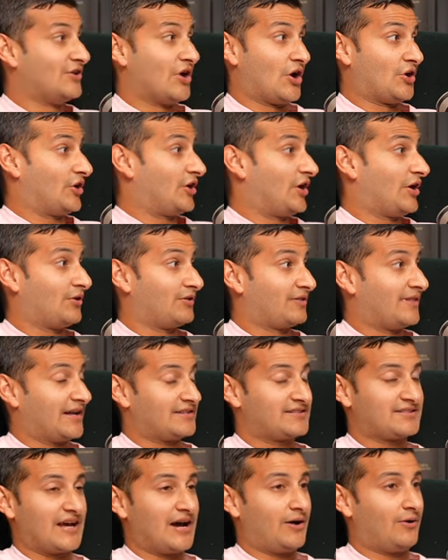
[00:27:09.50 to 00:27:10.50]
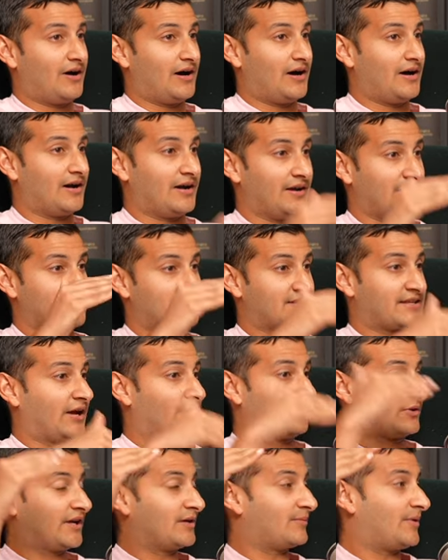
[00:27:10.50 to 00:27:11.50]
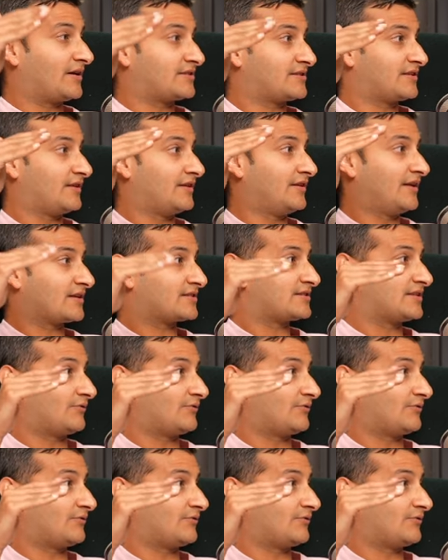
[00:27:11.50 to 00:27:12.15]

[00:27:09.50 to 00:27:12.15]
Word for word: No, no, no. That's how I scaled Kick Marketing to the next